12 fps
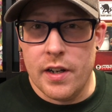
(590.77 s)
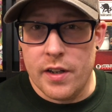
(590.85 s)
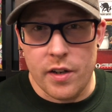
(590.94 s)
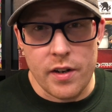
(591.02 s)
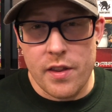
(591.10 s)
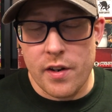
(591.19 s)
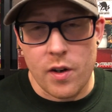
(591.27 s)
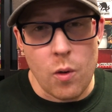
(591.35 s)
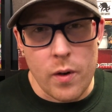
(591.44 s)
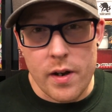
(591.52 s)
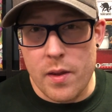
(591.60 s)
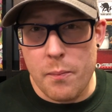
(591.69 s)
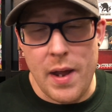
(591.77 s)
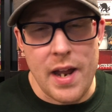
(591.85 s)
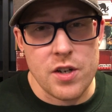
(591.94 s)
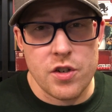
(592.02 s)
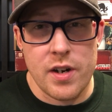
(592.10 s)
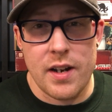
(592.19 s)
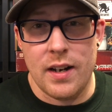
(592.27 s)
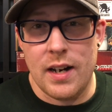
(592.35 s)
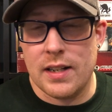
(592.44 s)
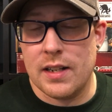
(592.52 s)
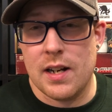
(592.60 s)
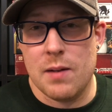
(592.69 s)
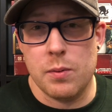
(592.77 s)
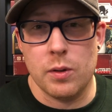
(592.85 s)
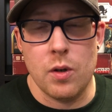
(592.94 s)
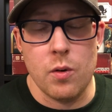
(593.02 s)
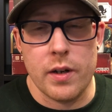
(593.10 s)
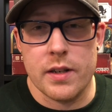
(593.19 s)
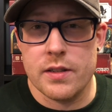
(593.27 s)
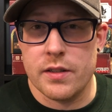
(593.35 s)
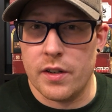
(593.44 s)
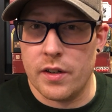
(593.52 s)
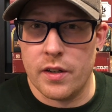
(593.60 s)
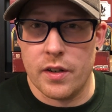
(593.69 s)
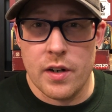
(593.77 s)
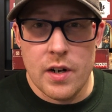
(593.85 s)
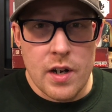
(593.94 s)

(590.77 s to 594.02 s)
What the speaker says: either going to the pantry to collect a couple tokens, you're